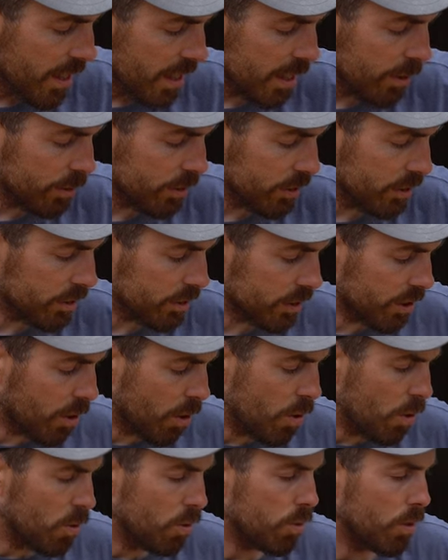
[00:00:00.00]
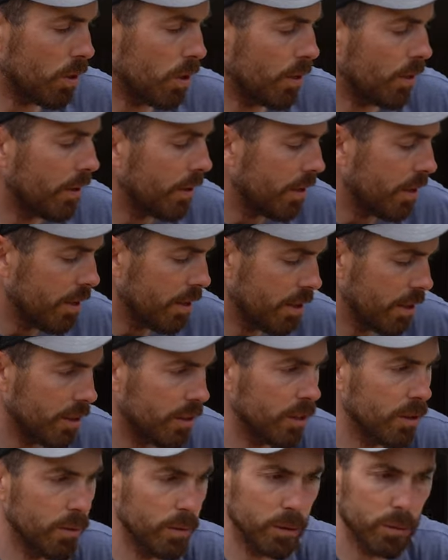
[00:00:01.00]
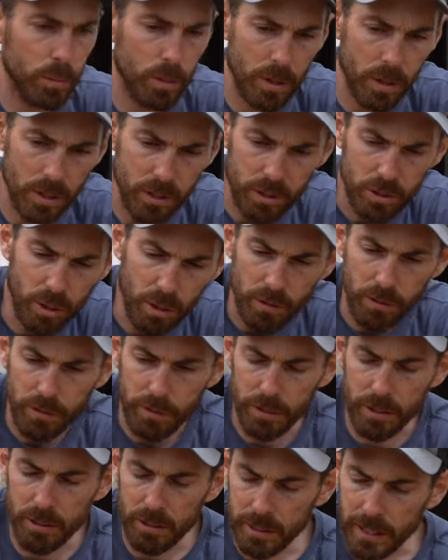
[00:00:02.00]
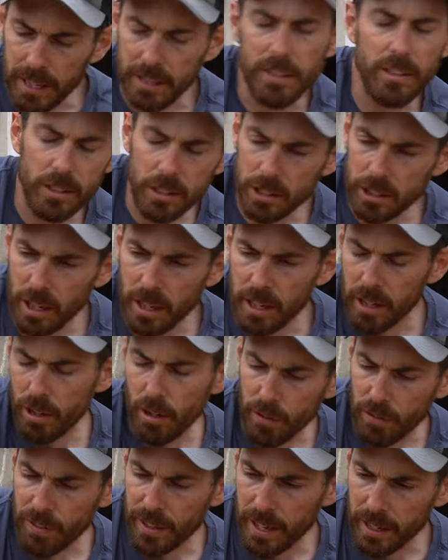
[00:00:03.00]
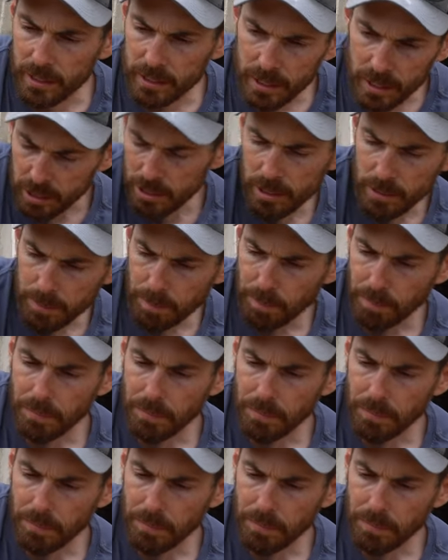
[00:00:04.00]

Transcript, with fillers: It was this gold one that was worst off. Again, shaking off the excess.